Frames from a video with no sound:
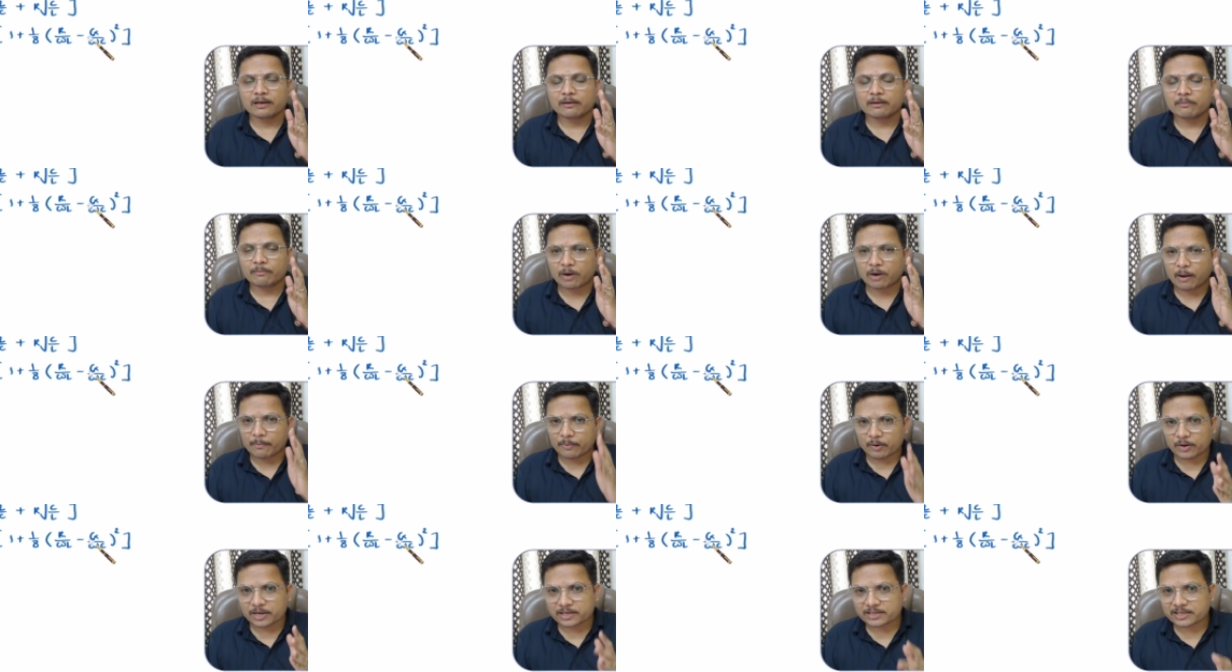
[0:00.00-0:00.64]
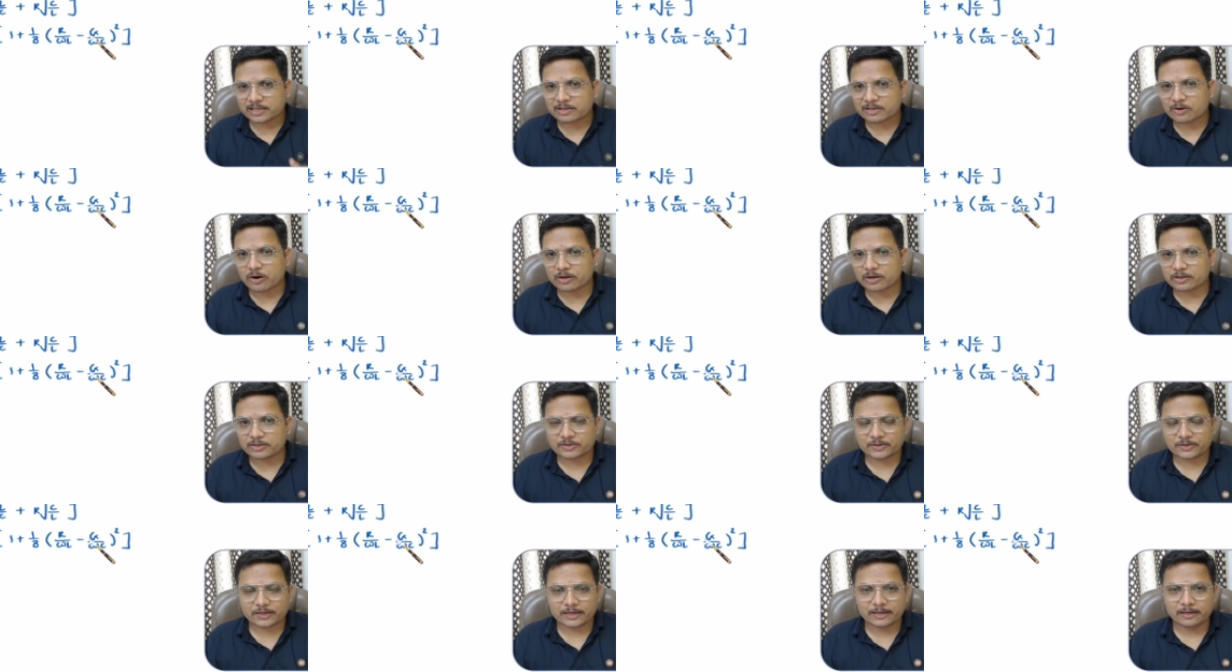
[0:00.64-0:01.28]
propagation
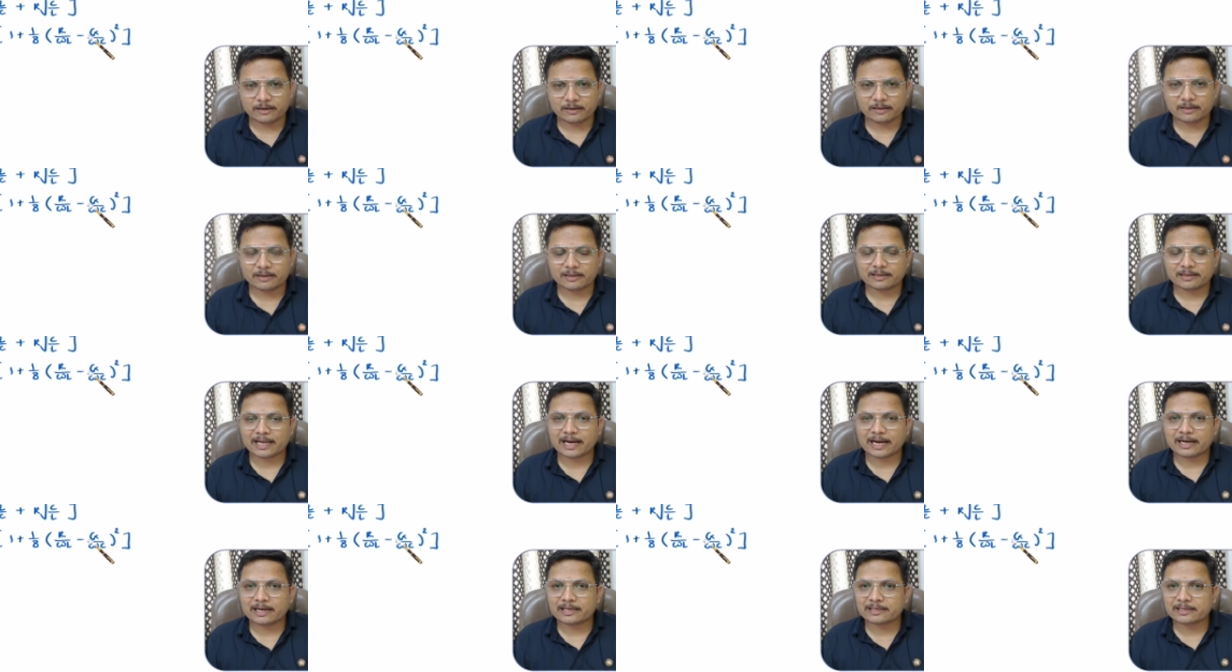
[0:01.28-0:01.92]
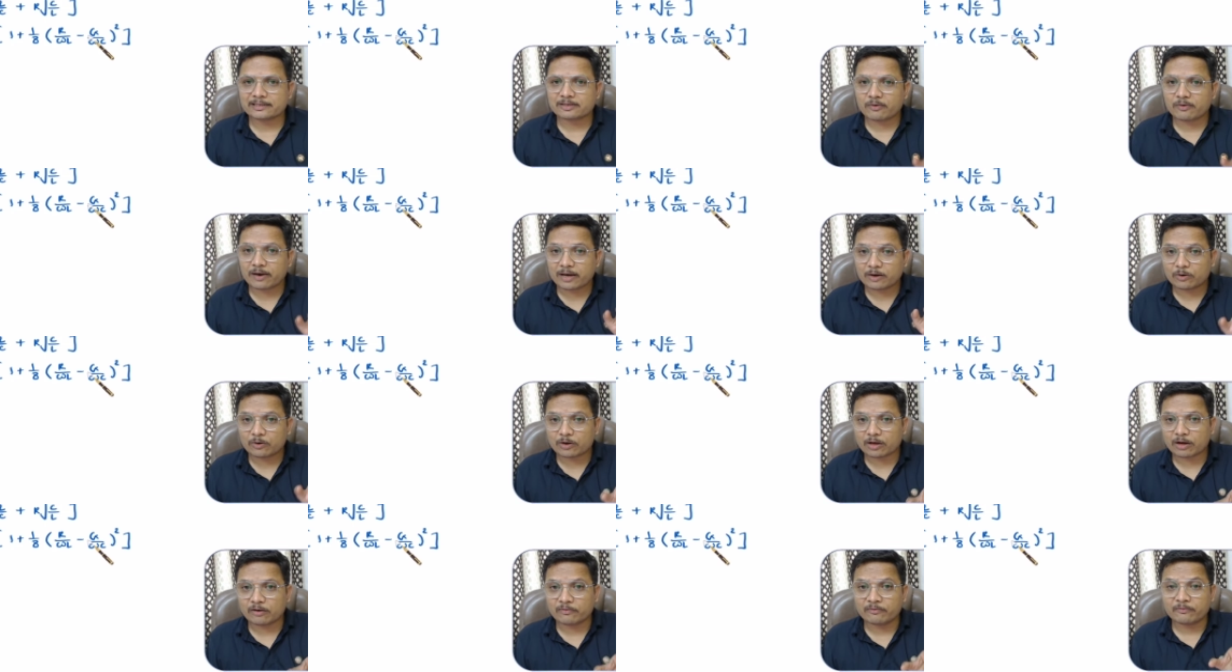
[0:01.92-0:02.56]
constant that is square root
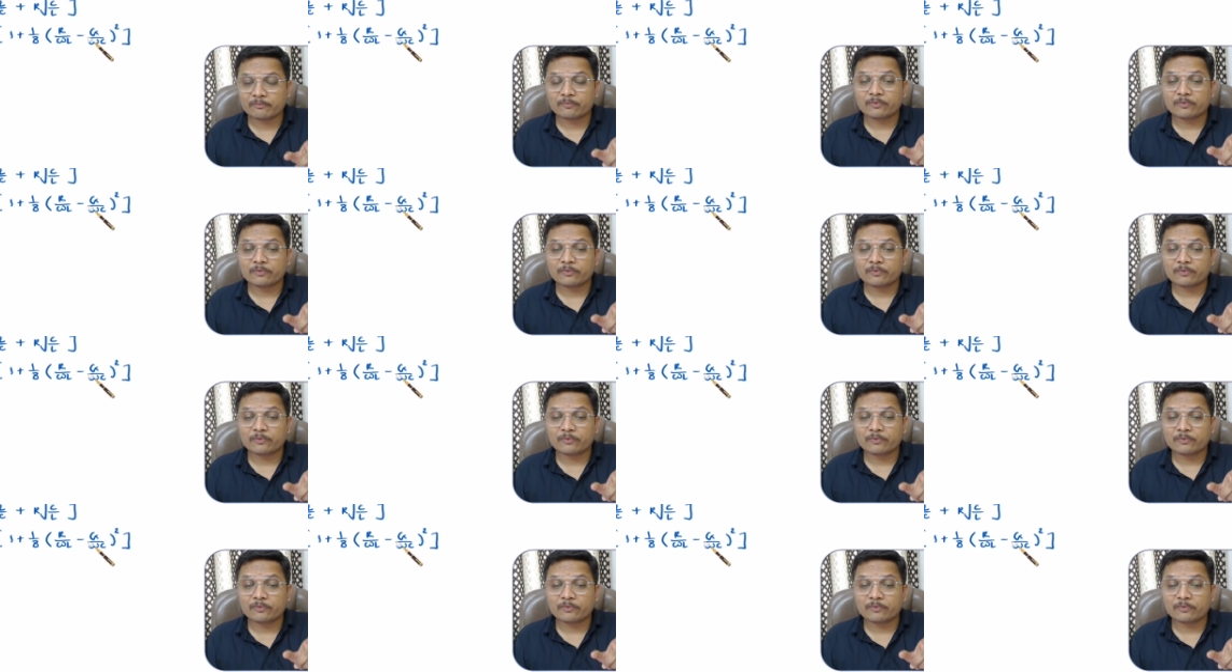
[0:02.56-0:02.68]
of